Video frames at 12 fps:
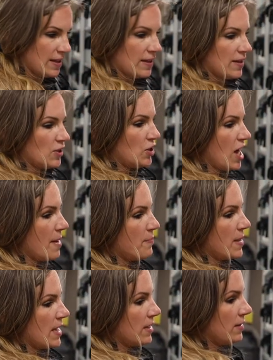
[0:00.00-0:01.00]
this top
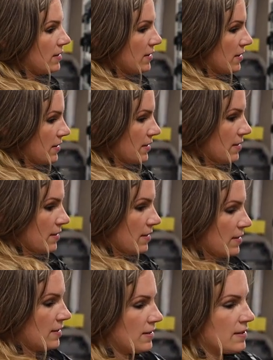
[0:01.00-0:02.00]
piece
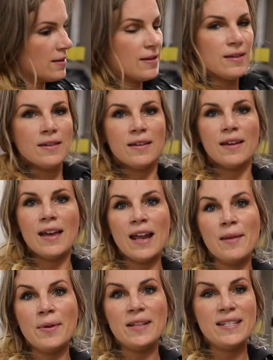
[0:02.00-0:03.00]
and I'm
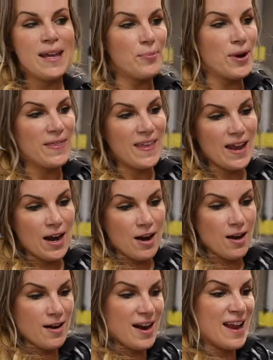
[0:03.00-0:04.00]
gonna tape right there
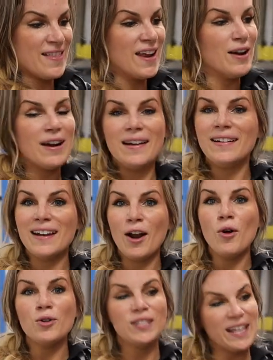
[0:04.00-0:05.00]
and then it
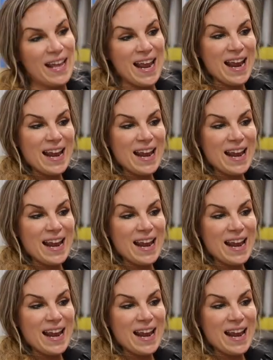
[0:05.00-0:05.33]
holds it and